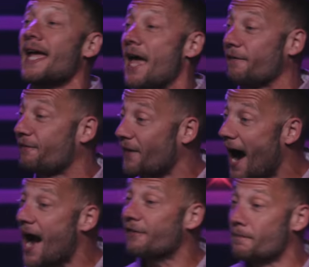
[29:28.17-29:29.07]
and
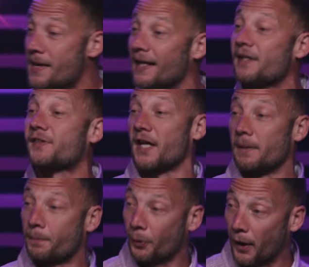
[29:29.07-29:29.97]
five minutes
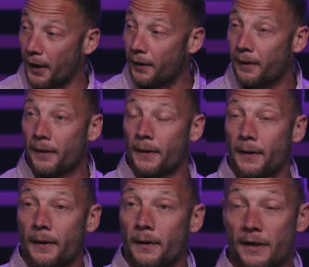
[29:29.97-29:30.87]
in prayer.
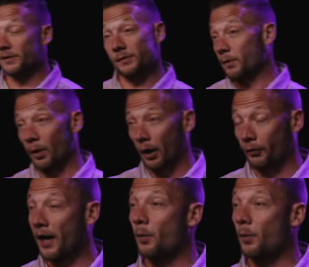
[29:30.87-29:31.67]
This is a great